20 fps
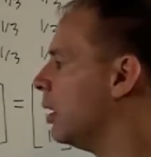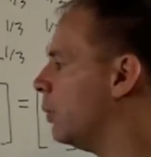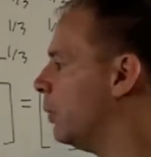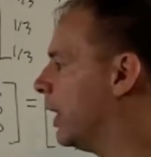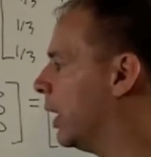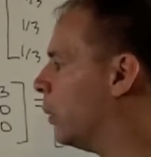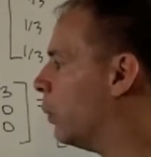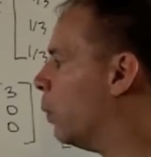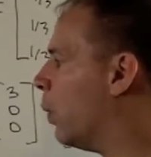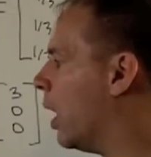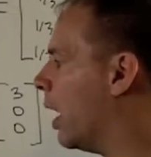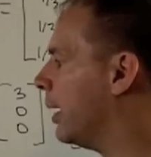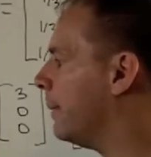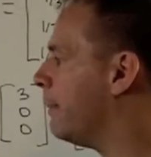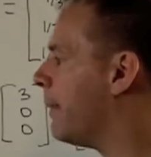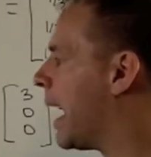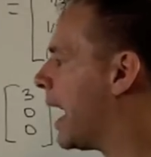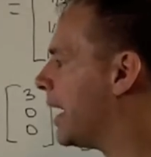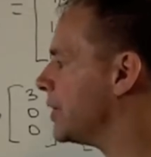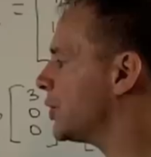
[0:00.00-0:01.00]
We get
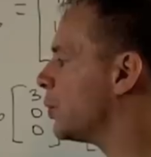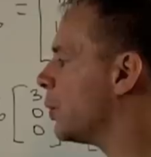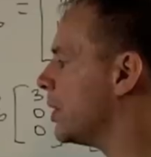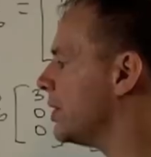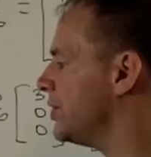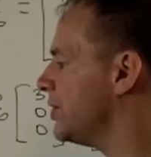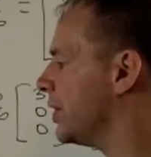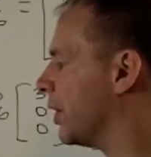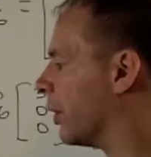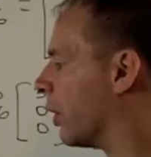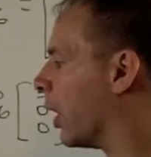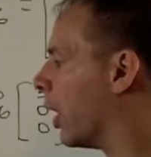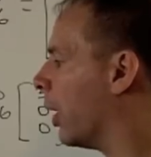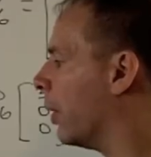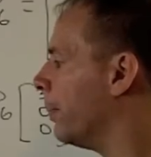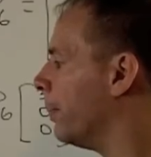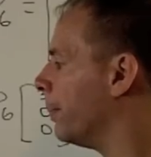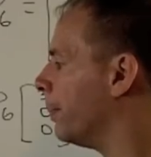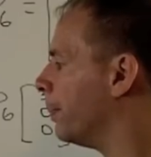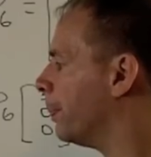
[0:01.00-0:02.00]
1 minus 1,
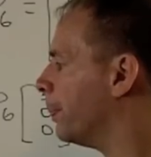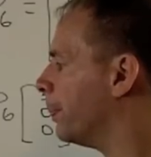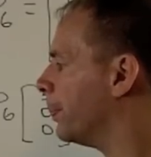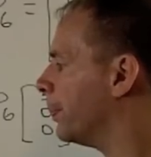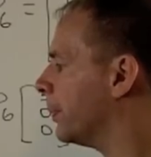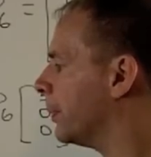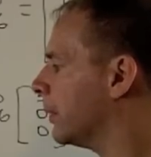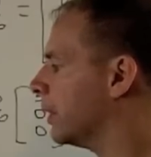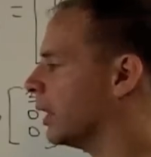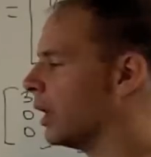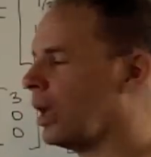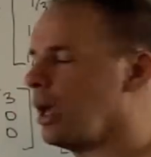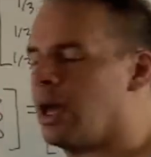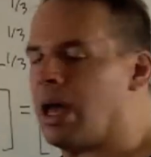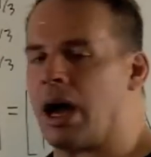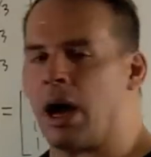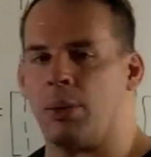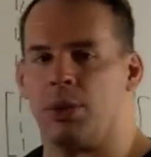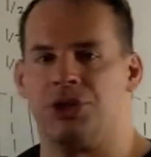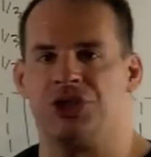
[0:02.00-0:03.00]
0.
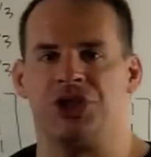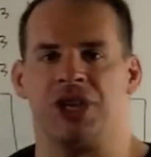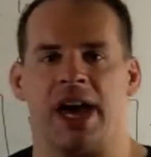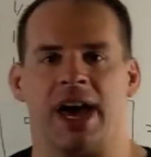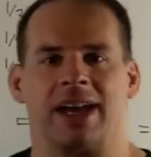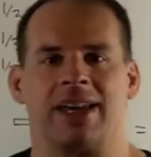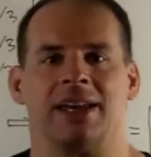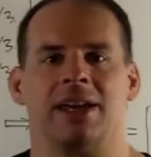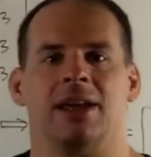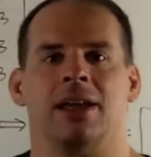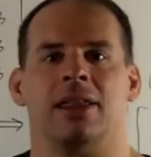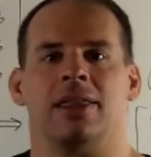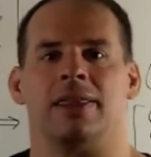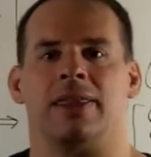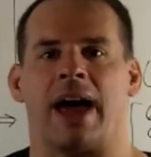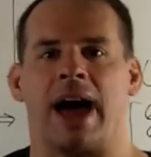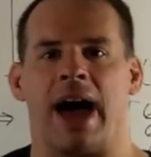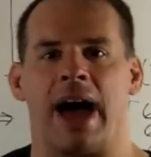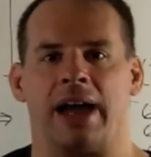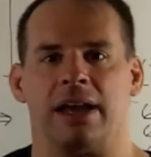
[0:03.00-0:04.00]
I want to check
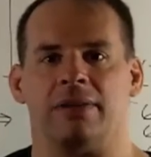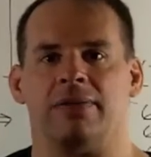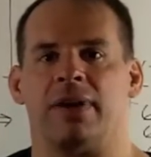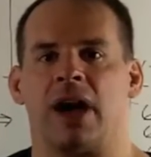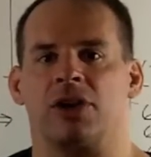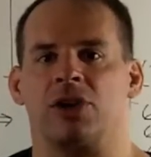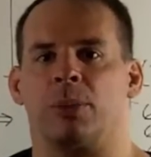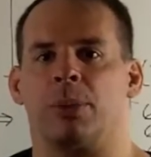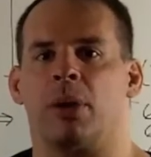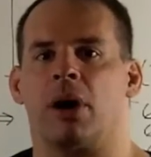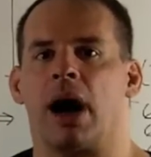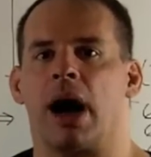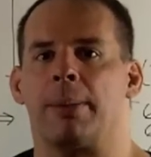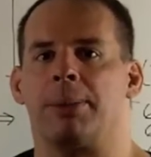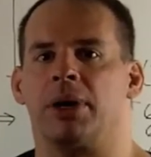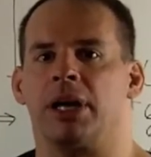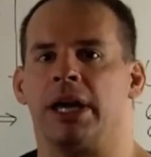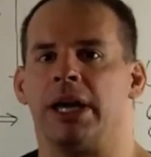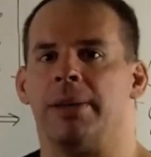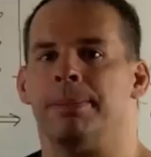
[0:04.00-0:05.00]
the eigenvector
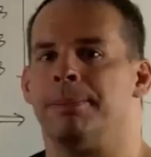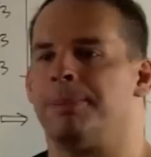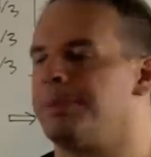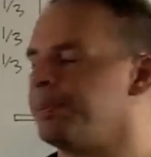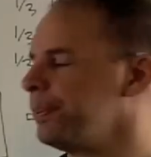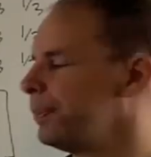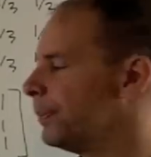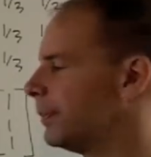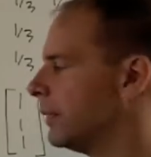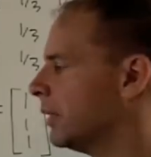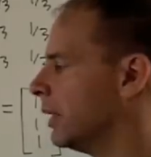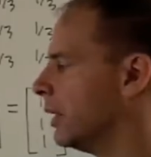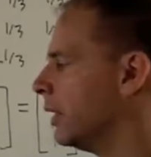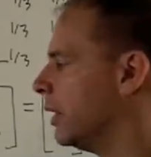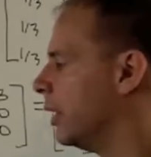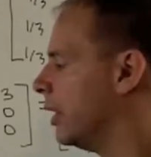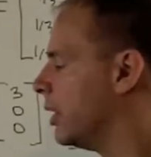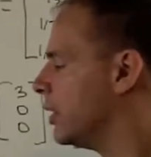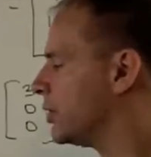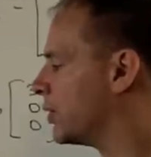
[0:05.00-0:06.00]
property,
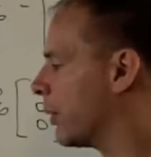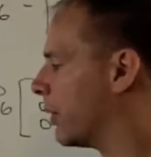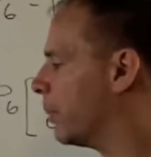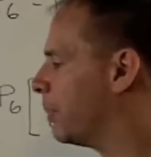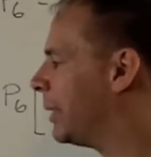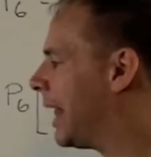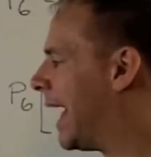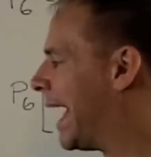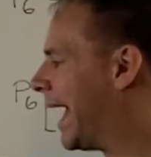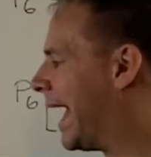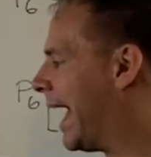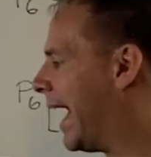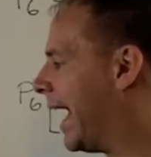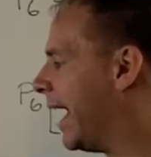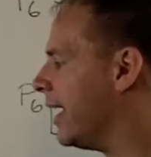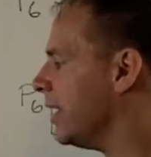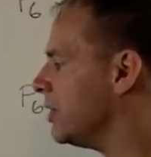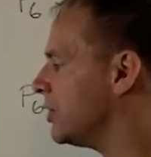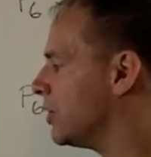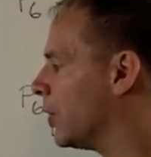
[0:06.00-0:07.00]
so I'm going to apply
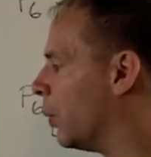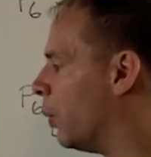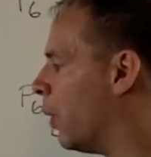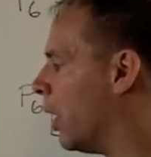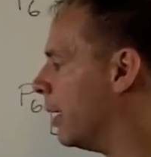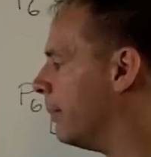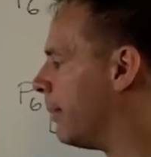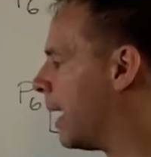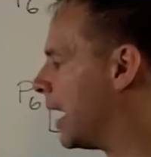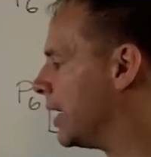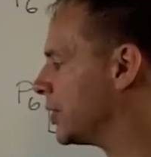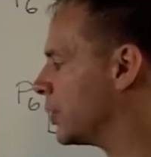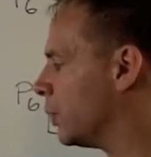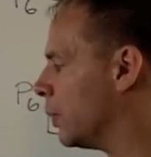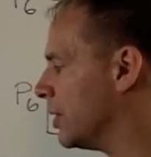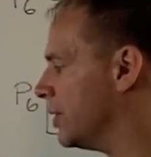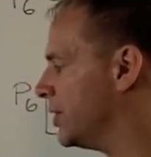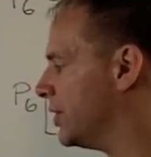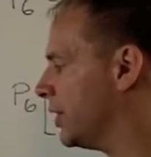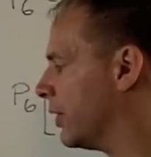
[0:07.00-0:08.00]
A to 1 minus
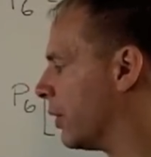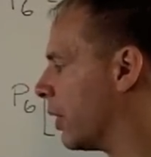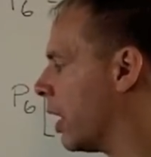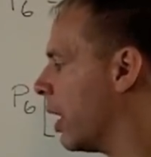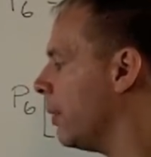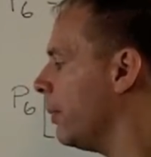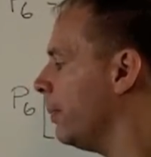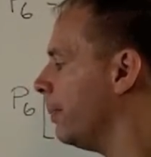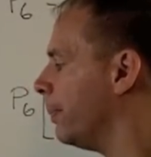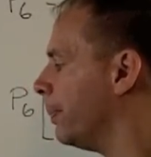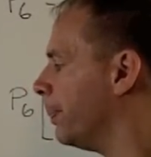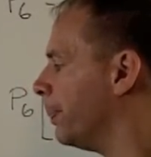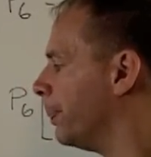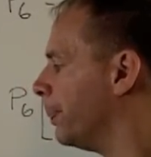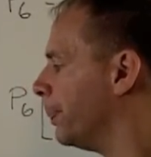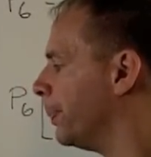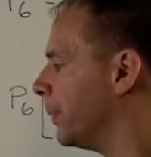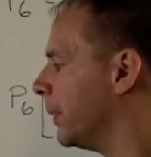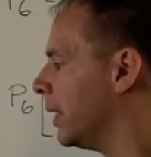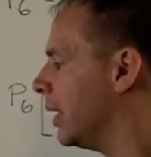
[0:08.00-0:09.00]
1, 0.
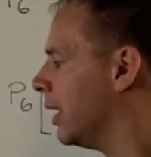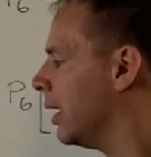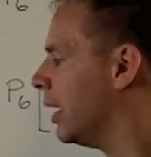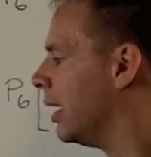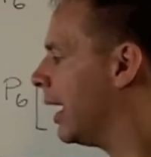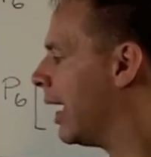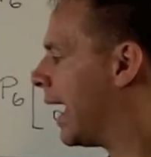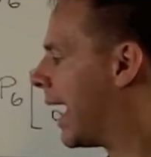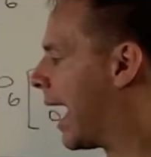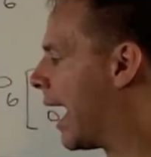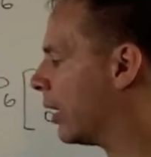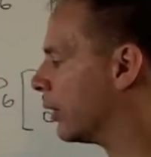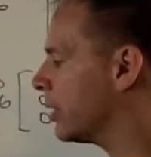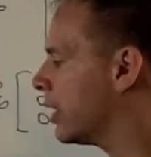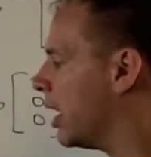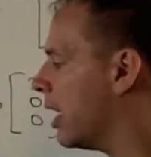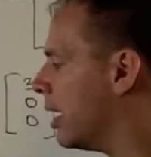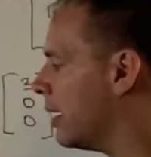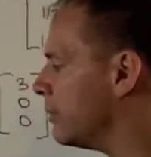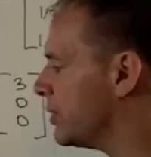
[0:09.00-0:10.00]
Out
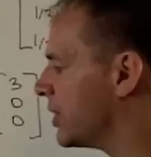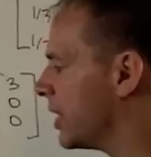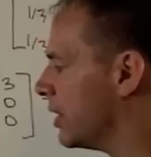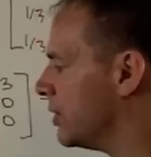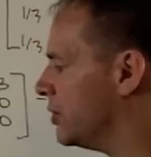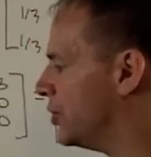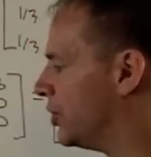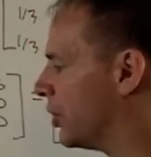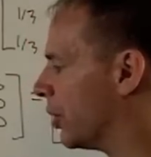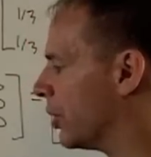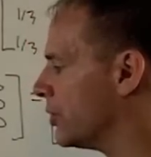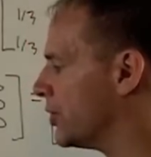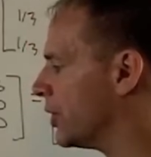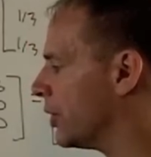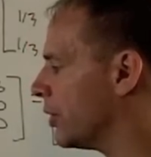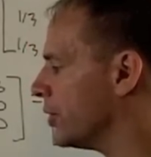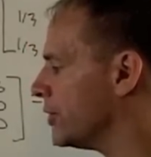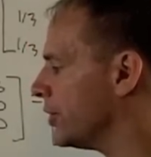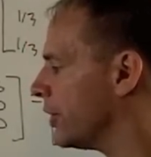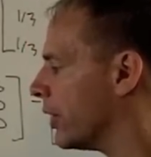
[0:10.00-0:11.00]
comes 0,
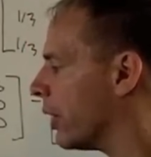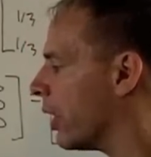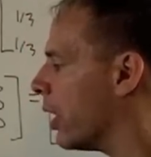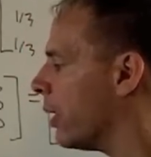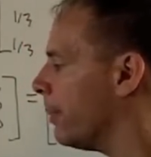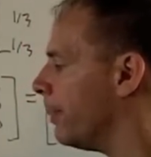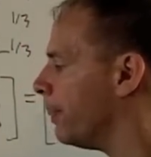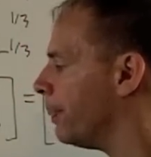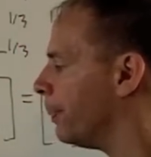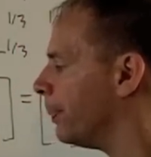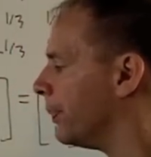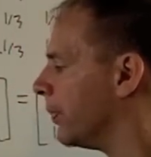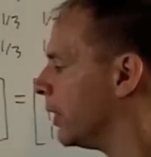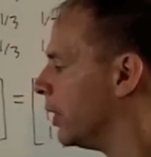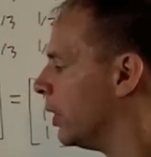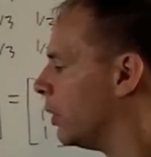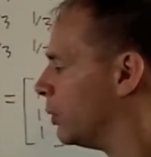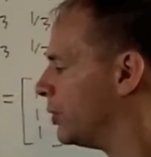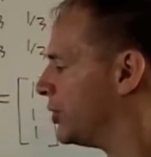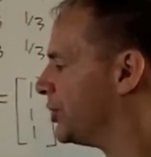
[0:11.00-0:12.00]
0, 0,
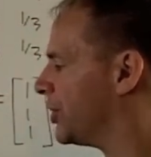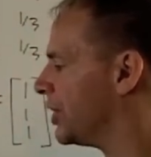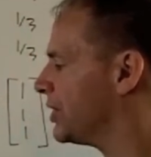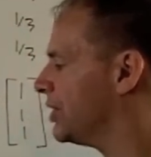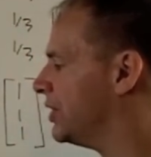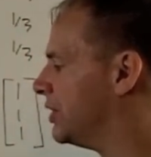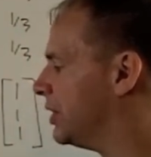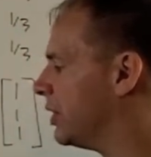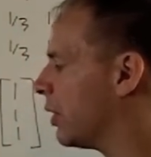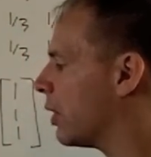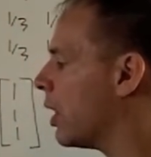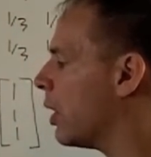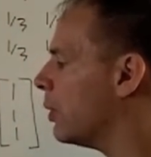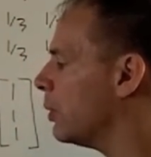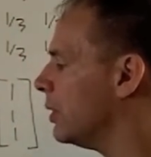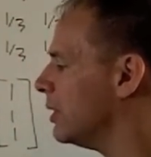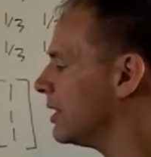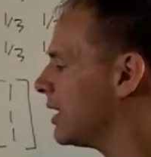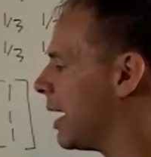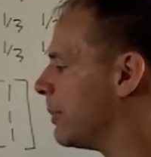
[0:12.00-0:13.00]
which is just
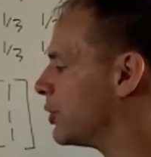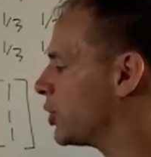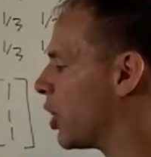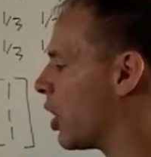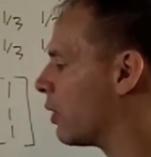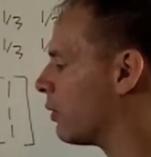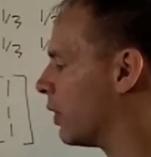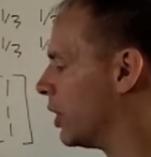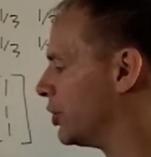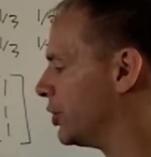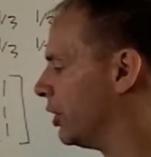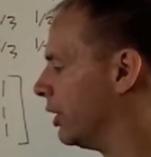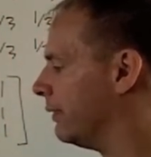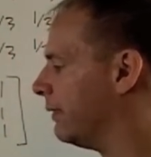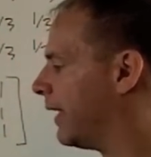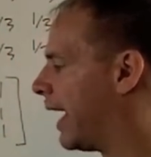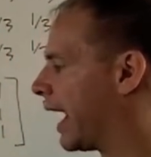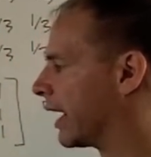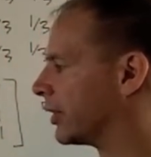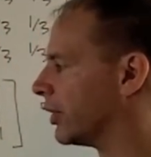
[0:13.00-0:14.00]
0 times our original
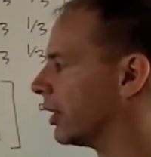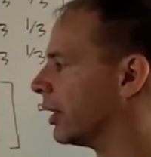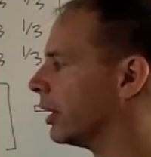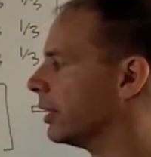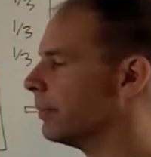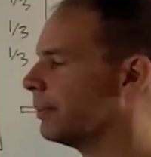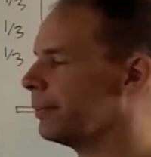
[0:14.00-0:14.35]
vector.